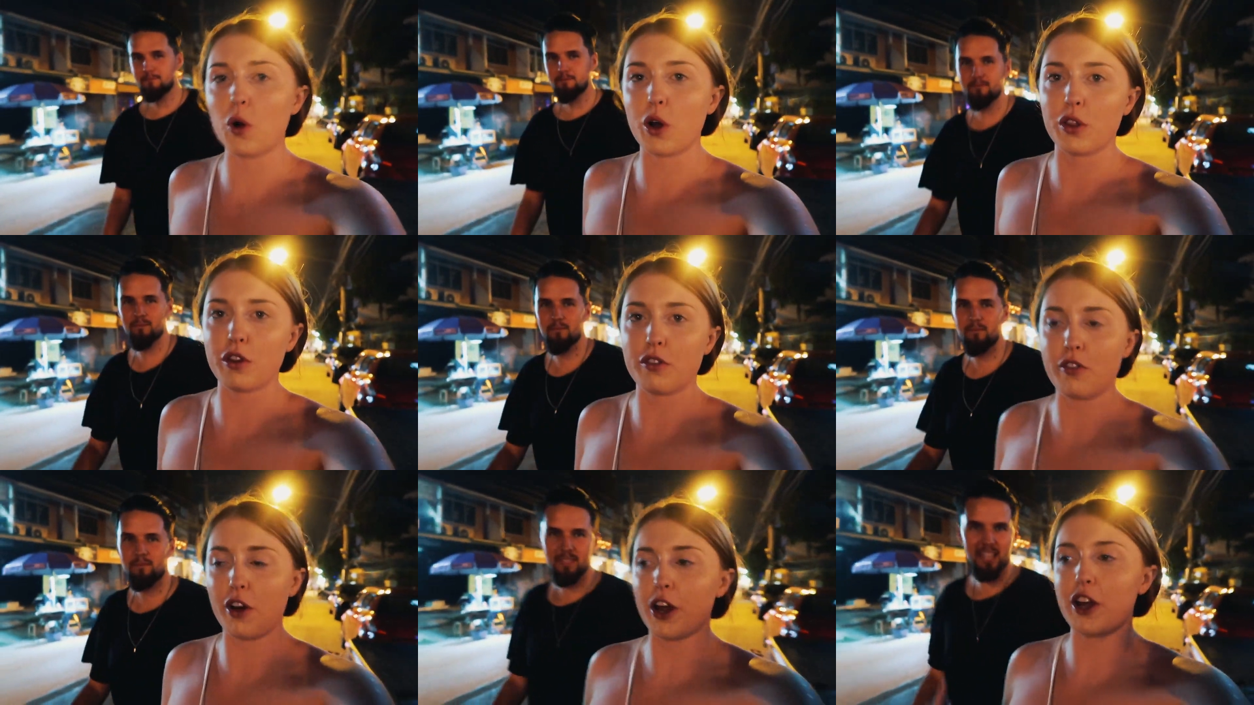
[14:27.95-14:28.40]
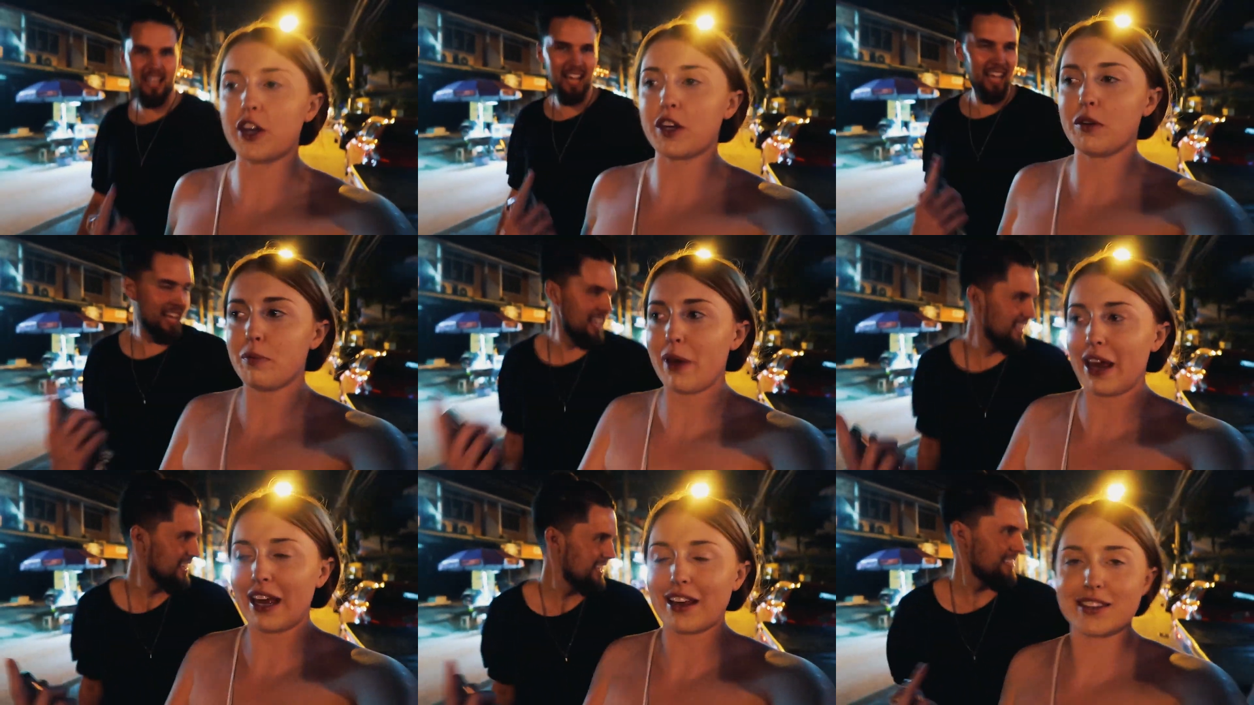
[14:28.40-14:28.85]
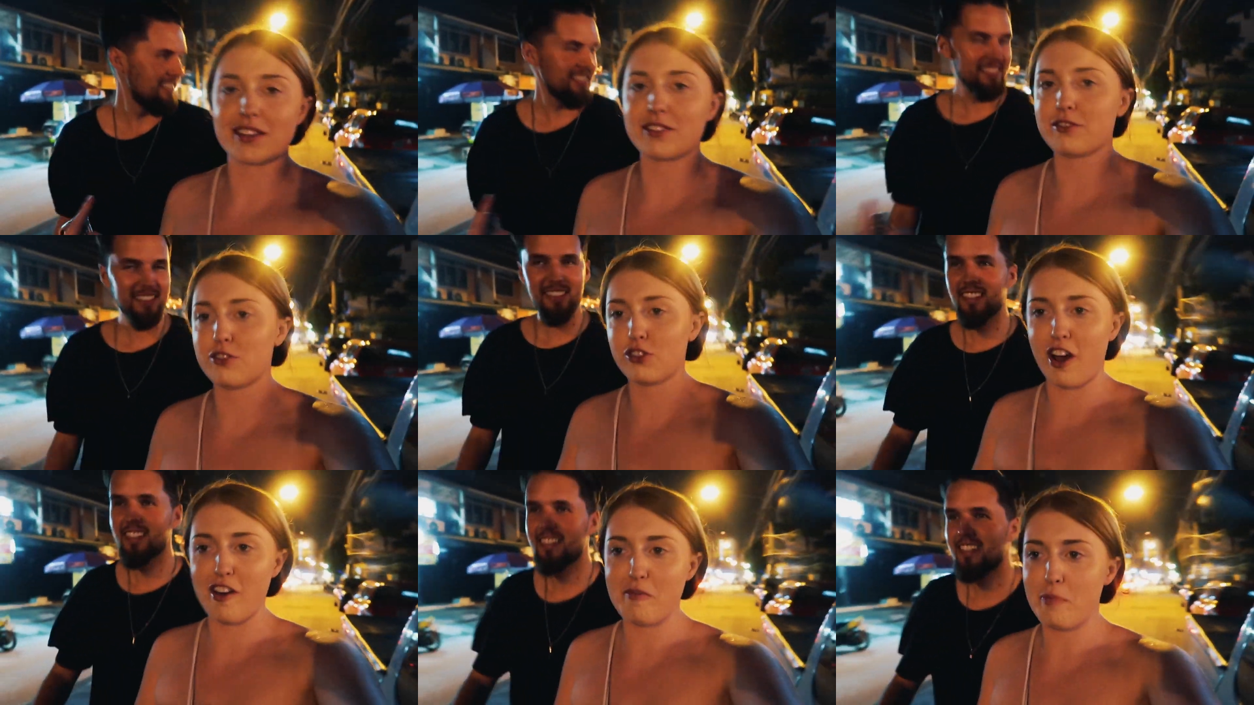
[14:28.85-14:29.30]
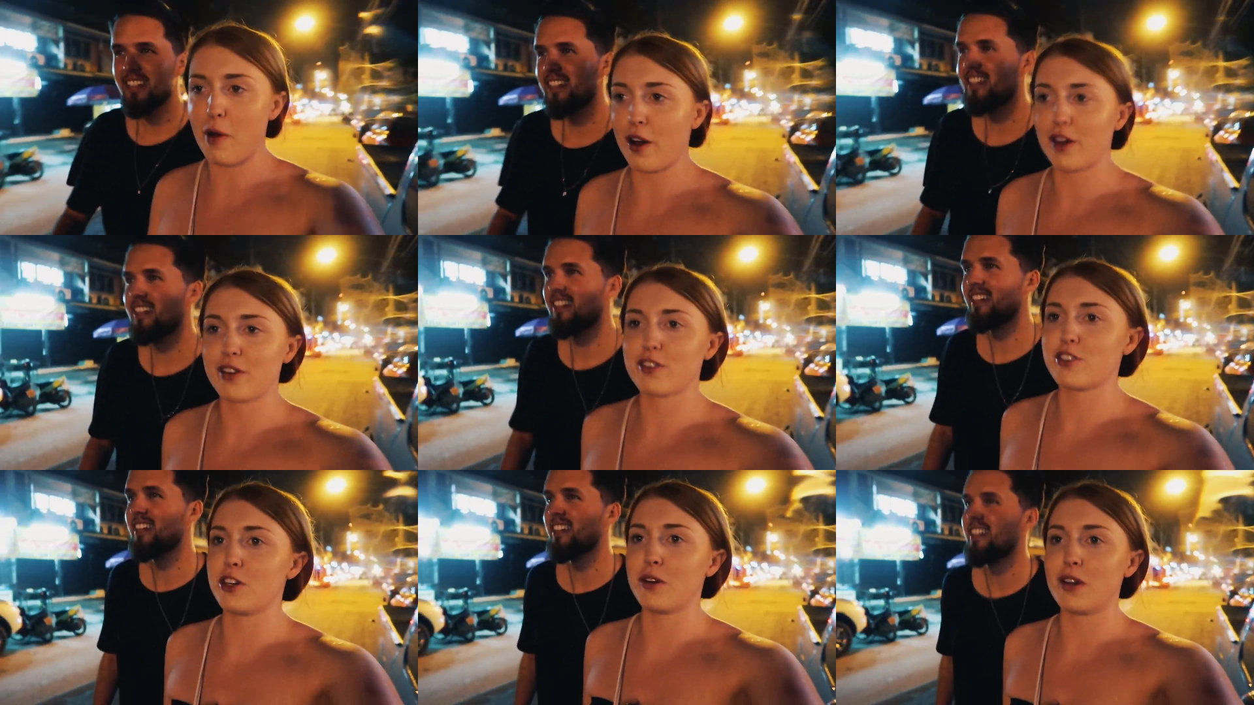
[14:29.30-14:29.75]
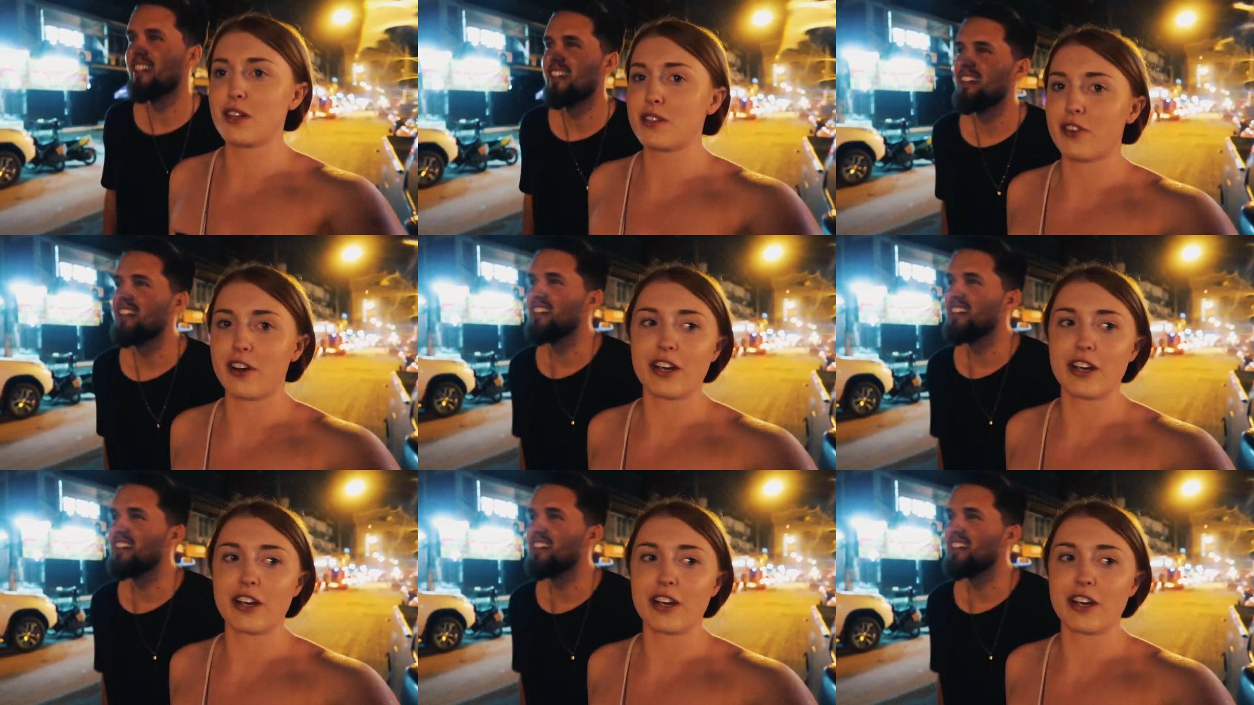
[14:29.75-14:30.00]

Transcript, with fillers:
Speaker 1: walk on the road and things drive past you. It's